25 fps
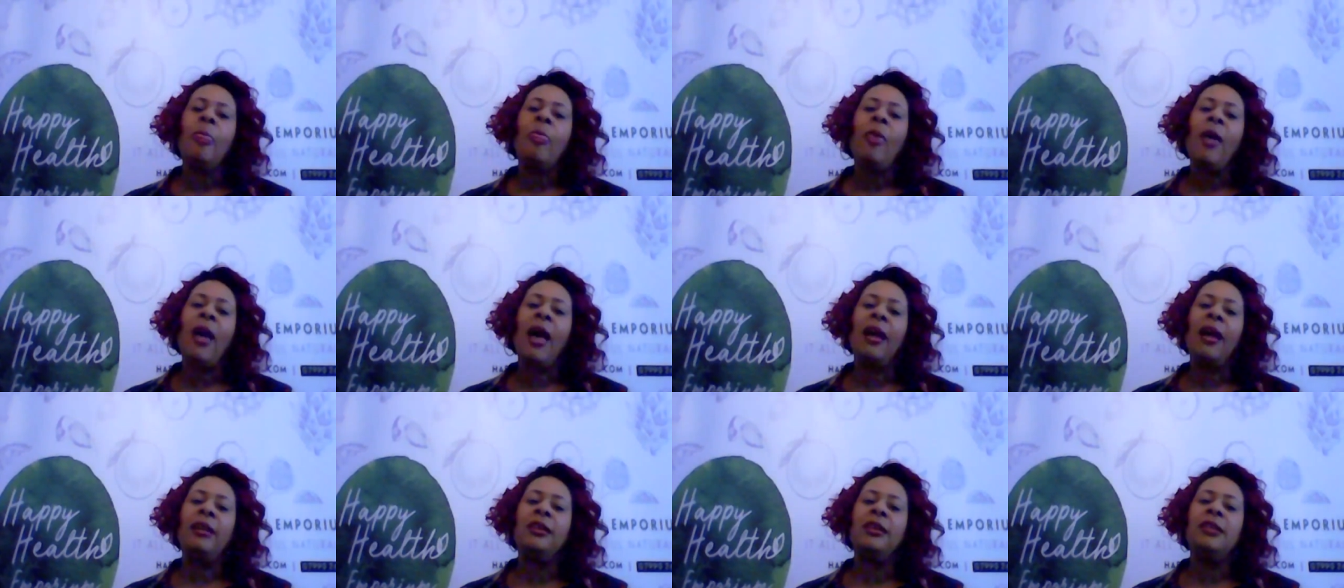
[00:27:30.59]

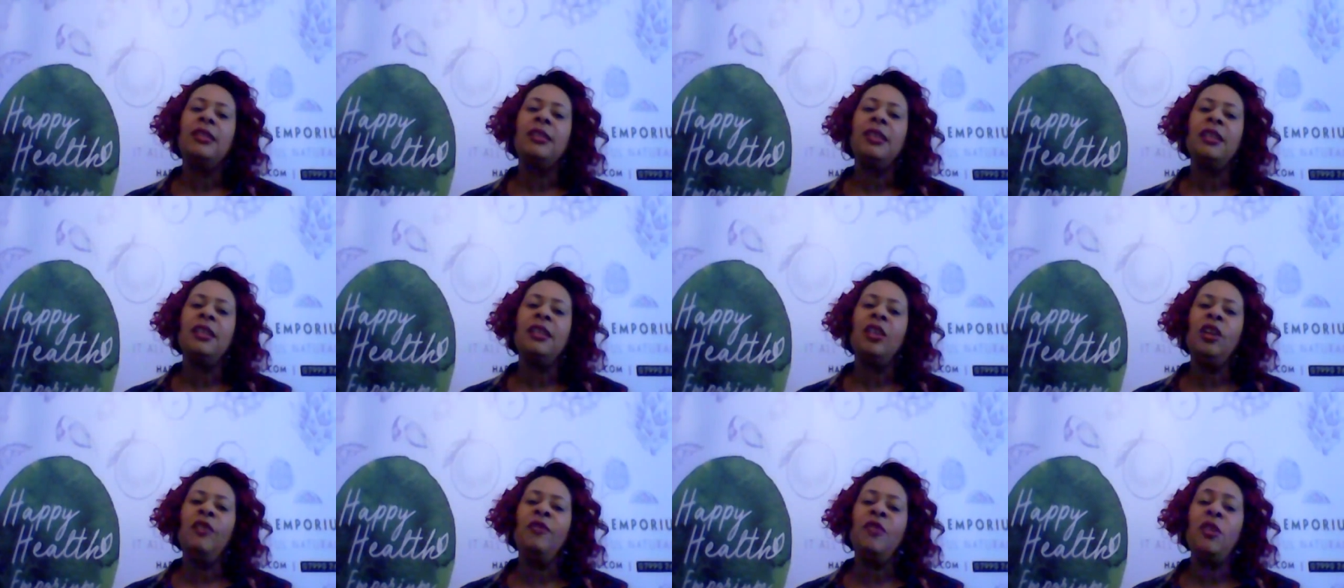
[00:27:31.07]
And
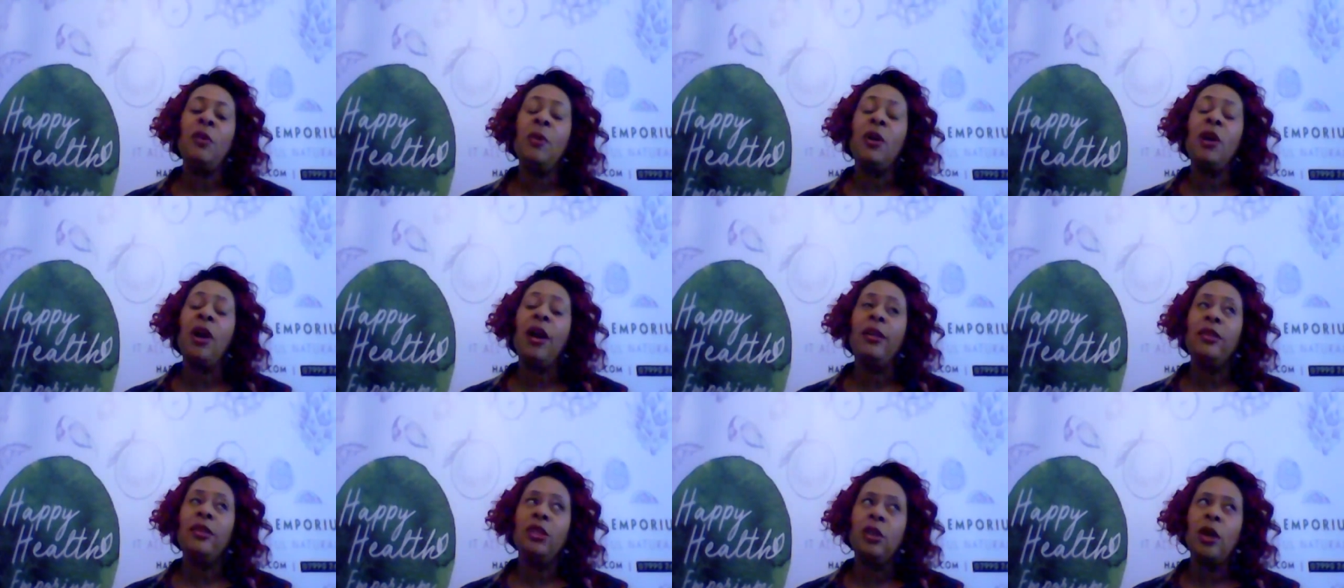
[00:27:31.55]
if you
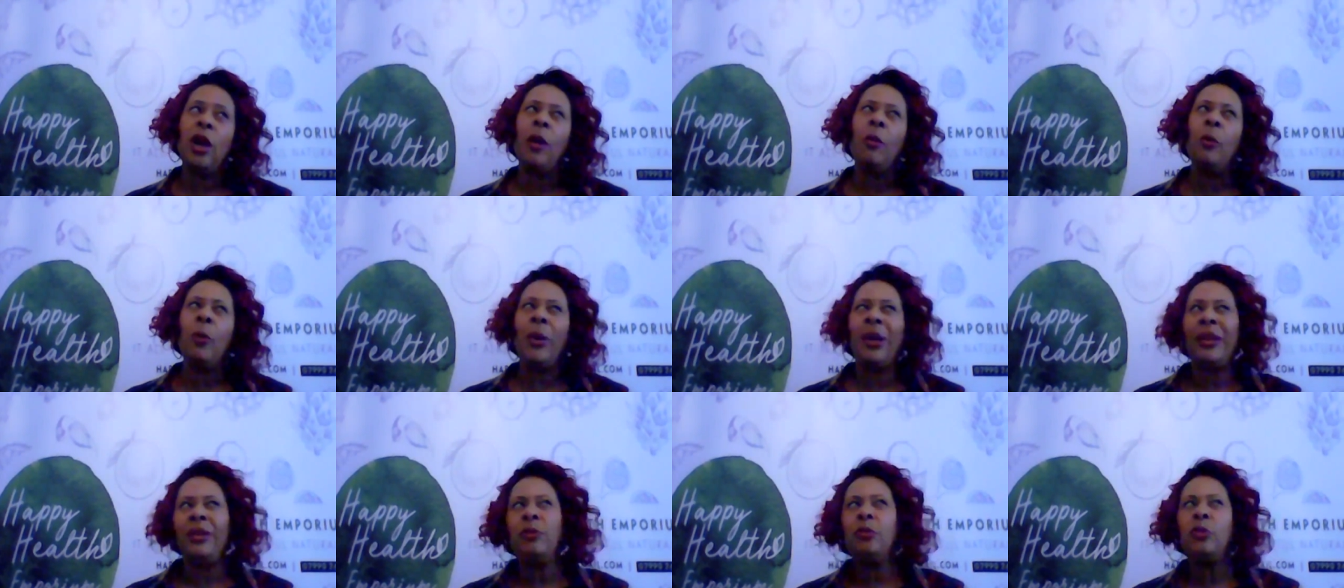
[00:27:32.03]
were
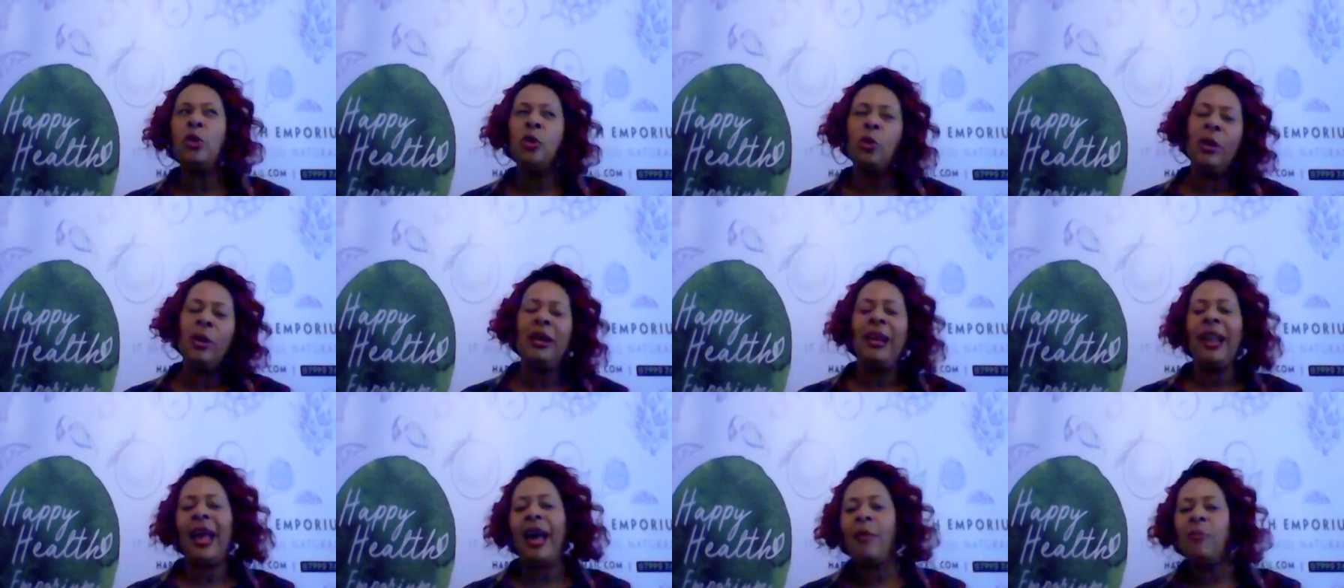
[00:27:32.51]
when you were
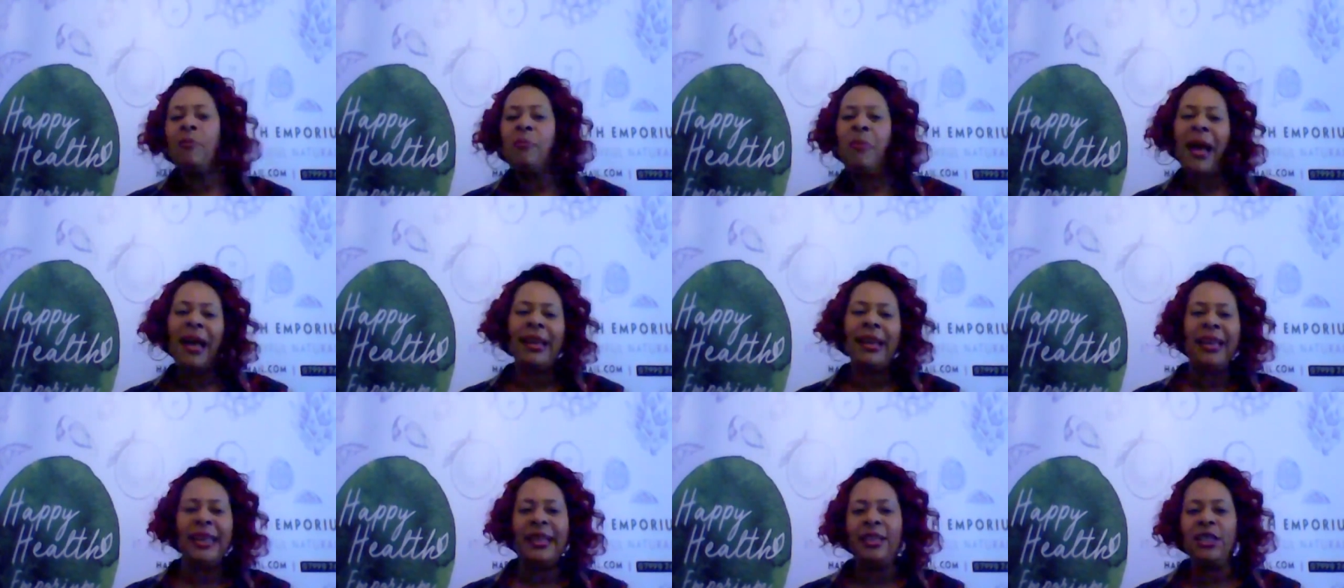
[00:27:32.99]
allowed
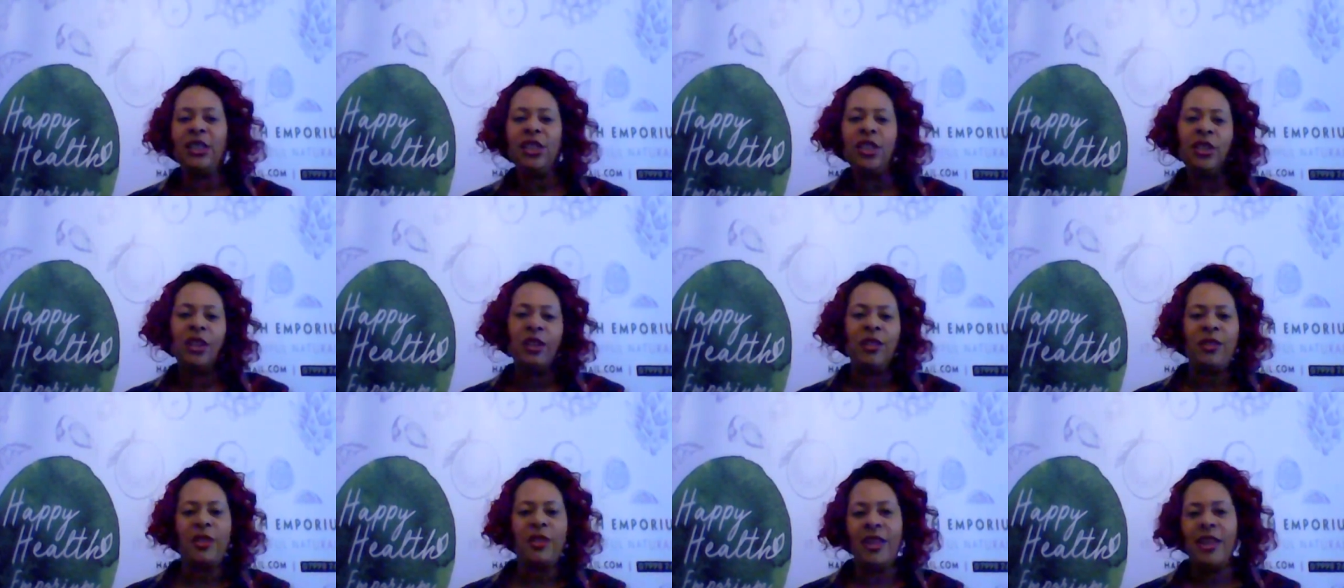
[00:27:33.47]
back into the
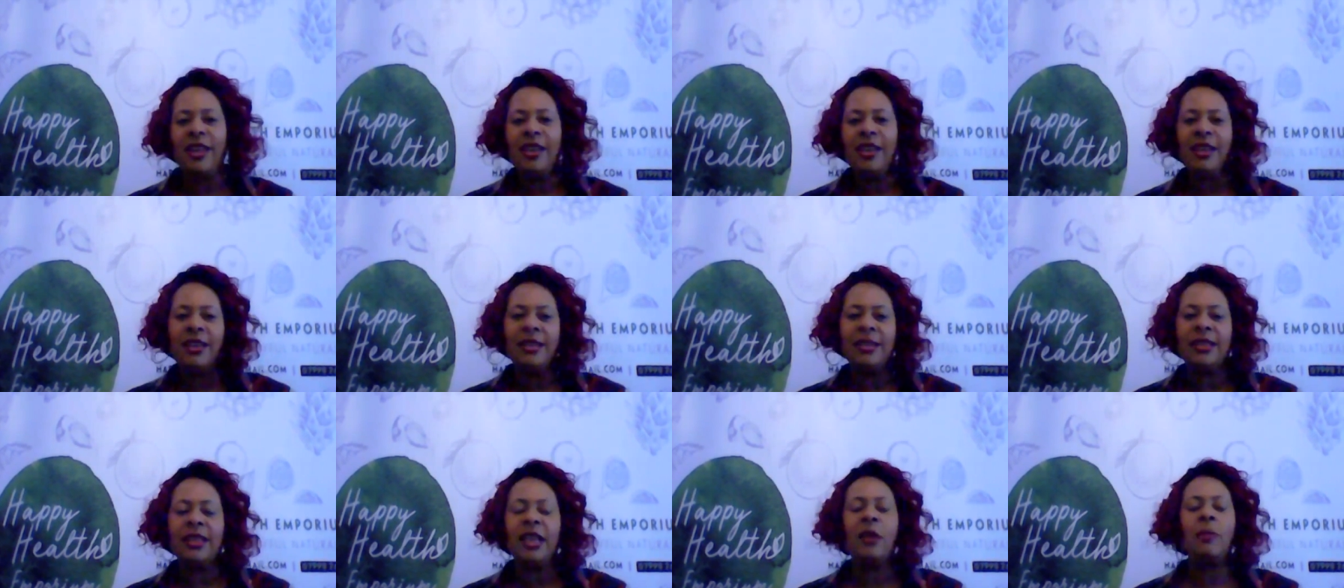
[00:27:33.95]

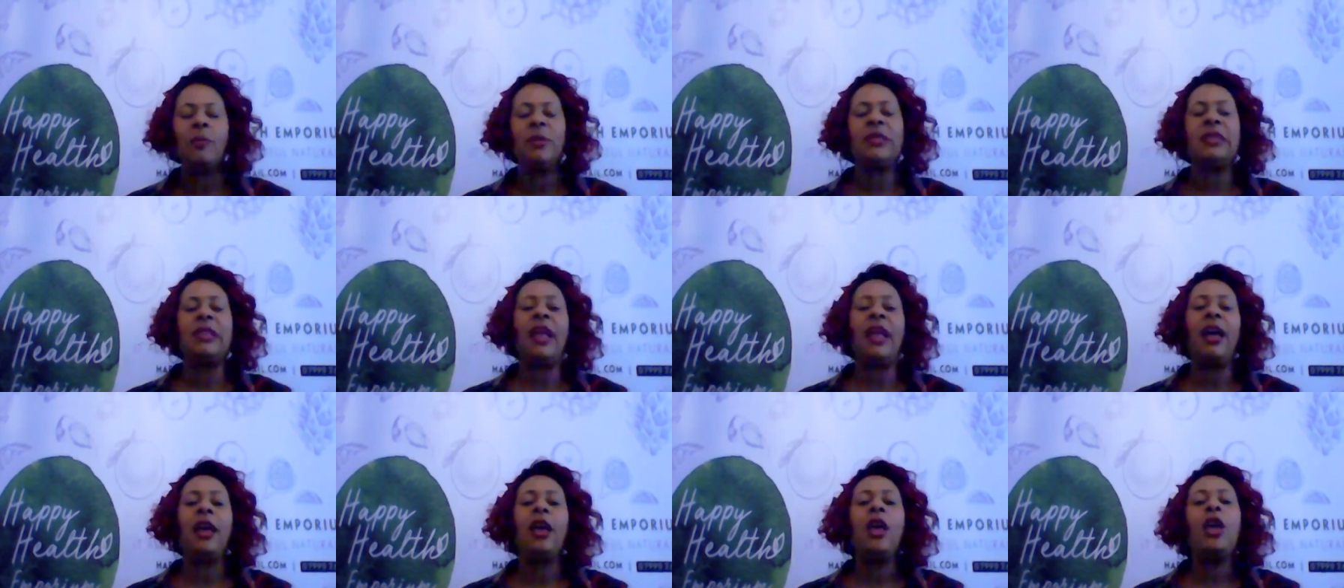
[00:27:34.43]
theaters, it was
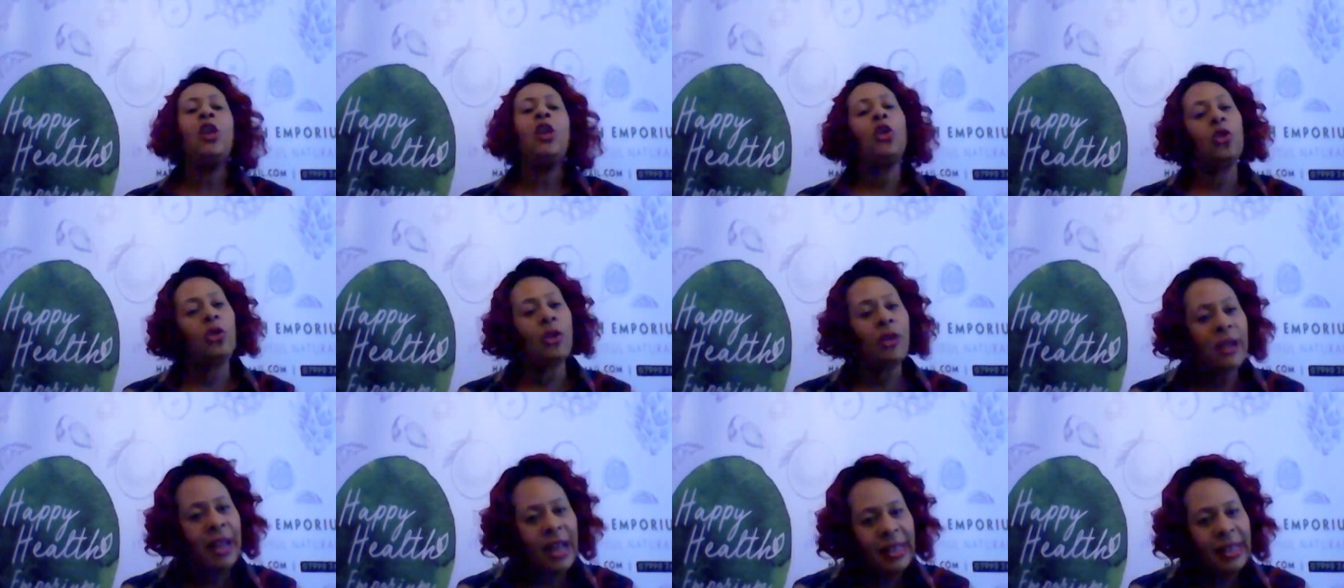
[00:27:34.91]
like, you're
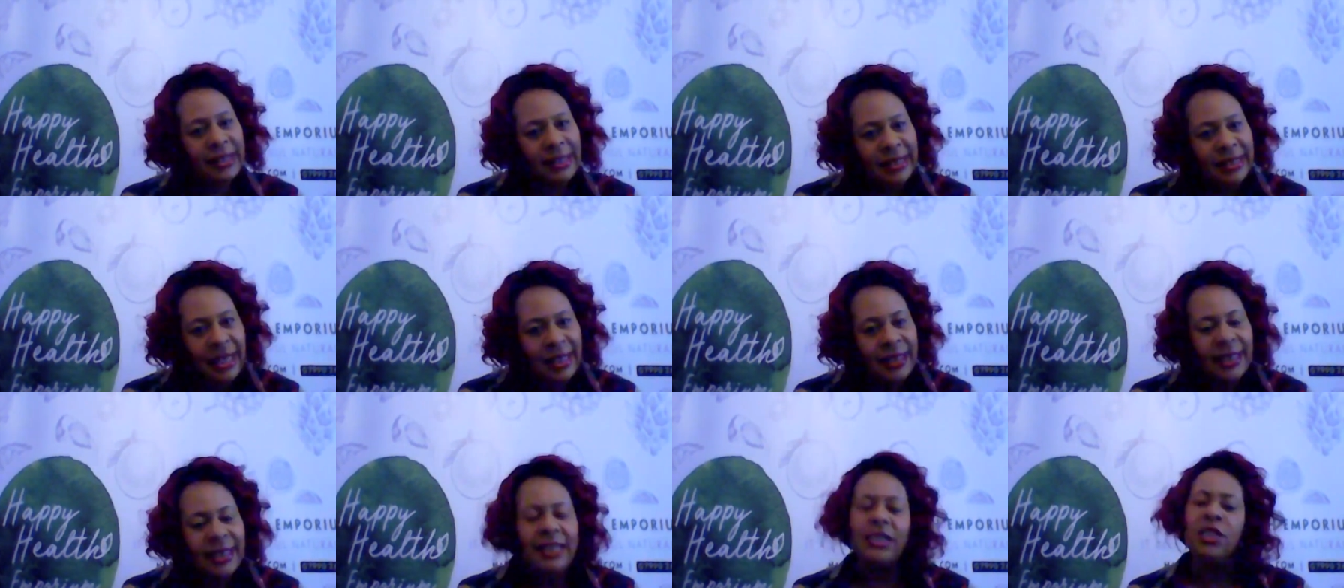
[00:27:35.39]
not allowed to
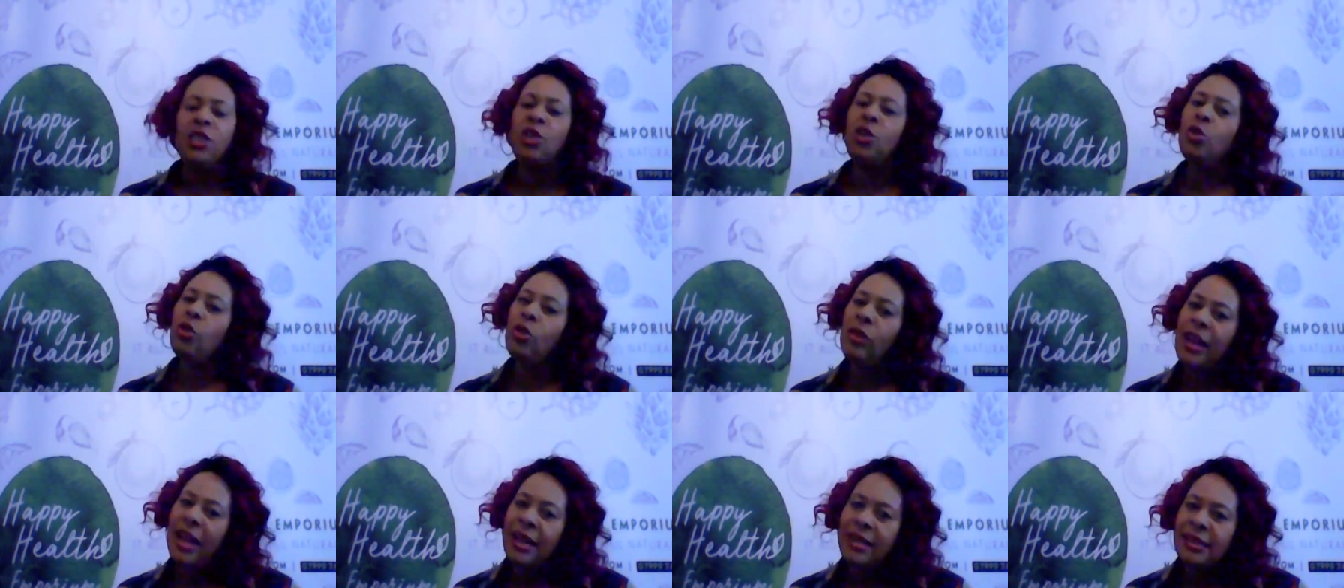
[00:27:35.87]
say this, you're
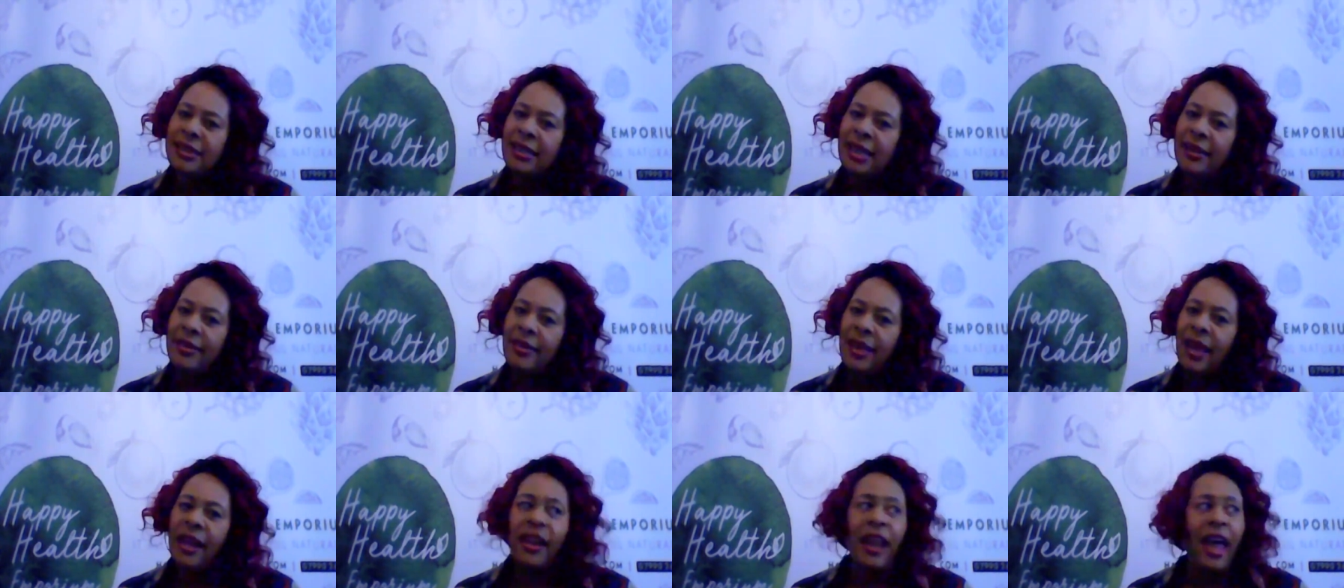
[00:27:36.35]
not allowed to say that.